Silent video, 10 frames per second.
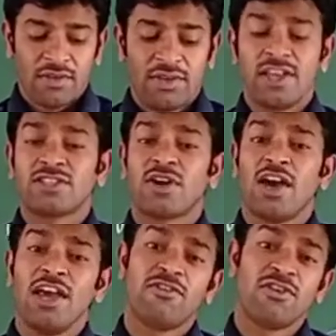he saw
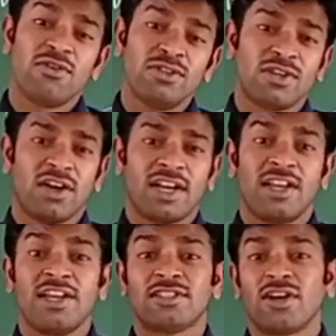a huge
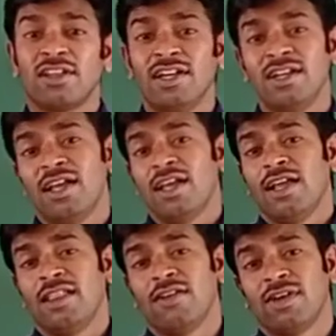rocket. He saw
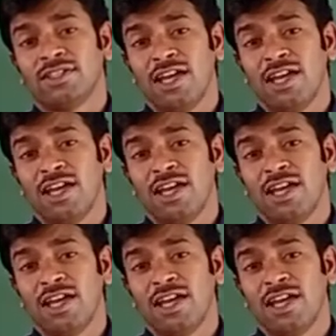that there was